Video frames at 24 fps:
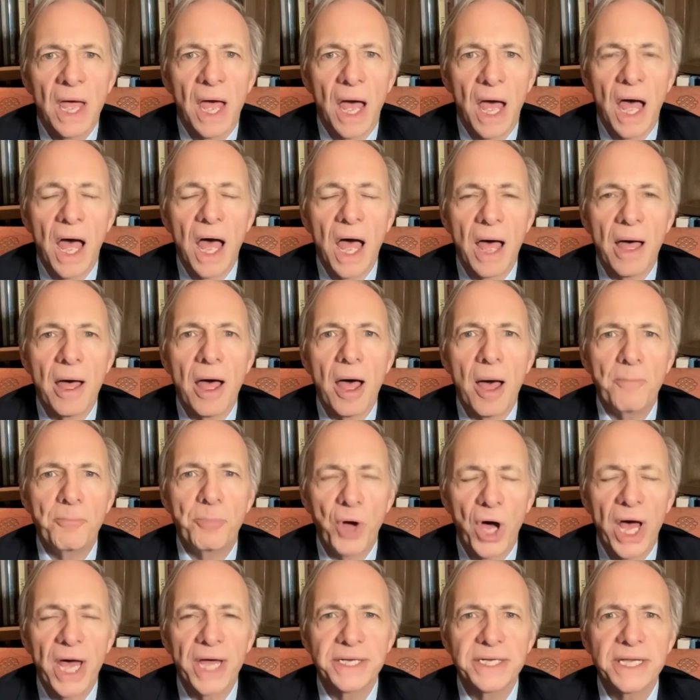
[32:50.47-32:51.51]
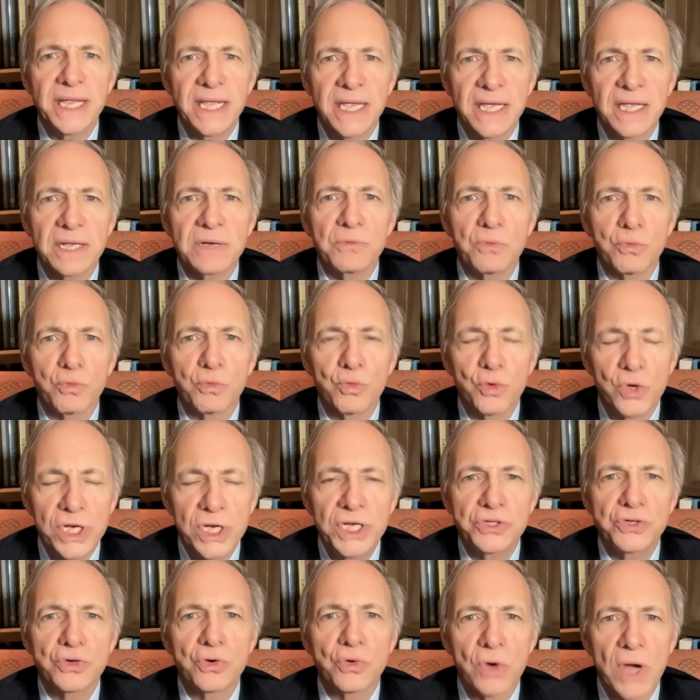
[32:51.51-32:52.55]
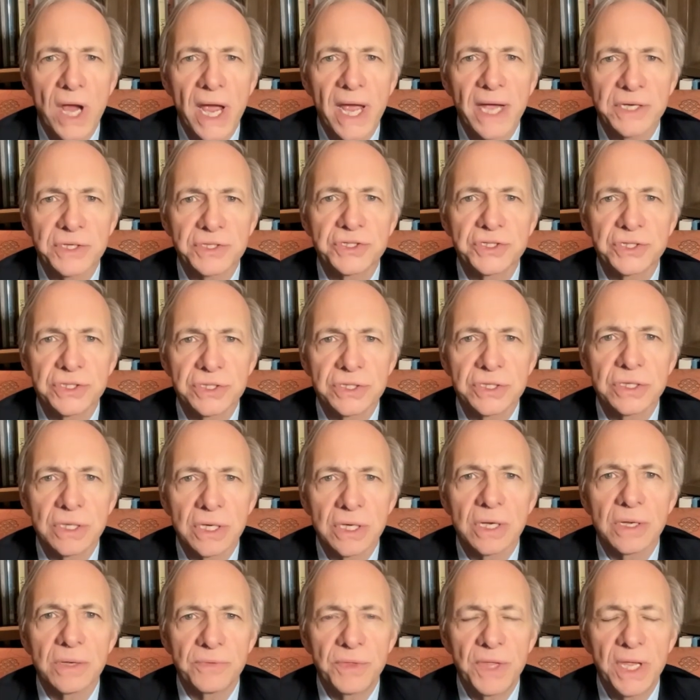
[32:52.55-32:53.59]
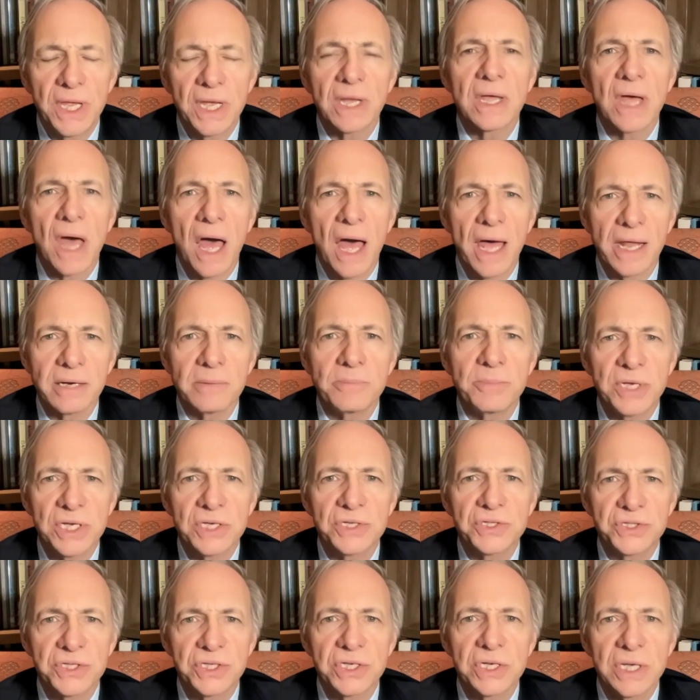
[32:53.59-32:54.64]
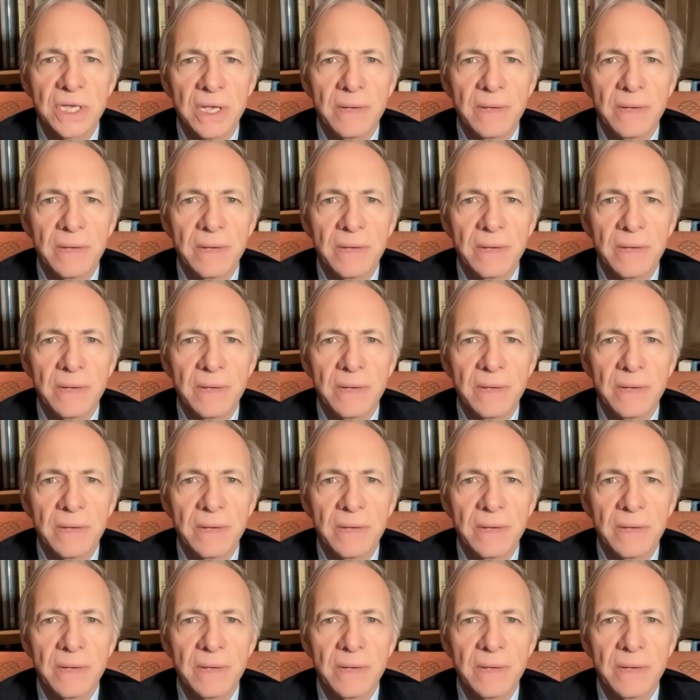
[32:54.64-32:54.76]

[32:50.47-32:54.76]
But it redirects the economies